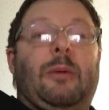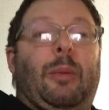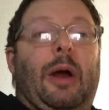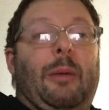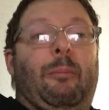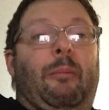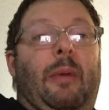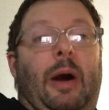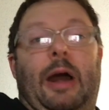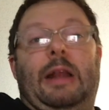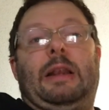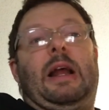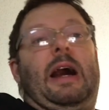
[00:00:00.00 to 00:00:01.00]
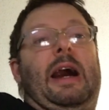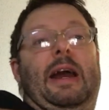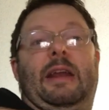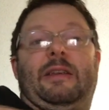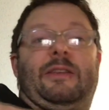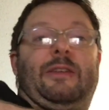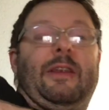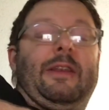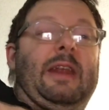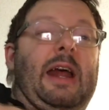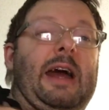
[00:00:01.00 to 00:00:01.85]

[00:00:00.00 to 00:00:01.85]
but my lies that